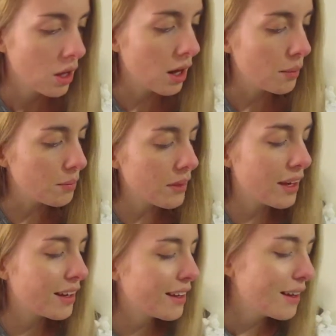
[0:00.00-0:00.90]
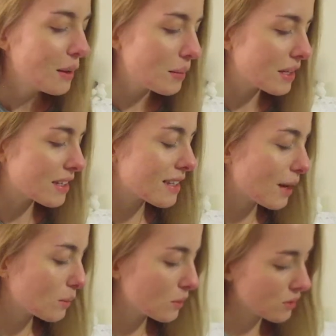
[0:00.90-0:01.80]
But
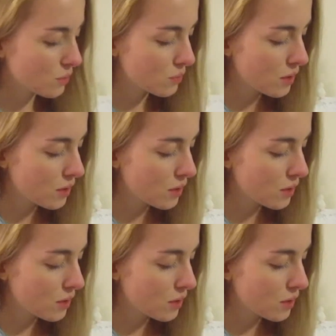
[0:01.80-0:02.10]
that was